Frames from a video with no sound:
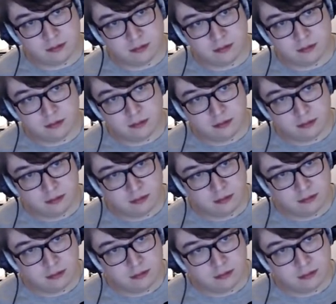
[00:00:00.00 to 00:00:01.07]

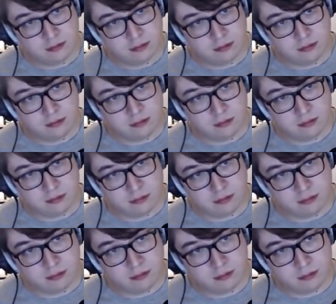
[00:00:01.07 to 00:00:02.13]

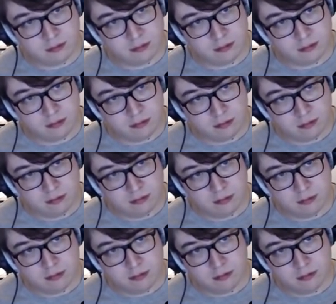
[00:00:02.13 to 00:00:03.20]

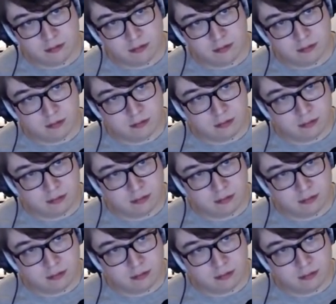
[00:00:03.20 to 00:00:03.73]
No words are spoken by the person on screen.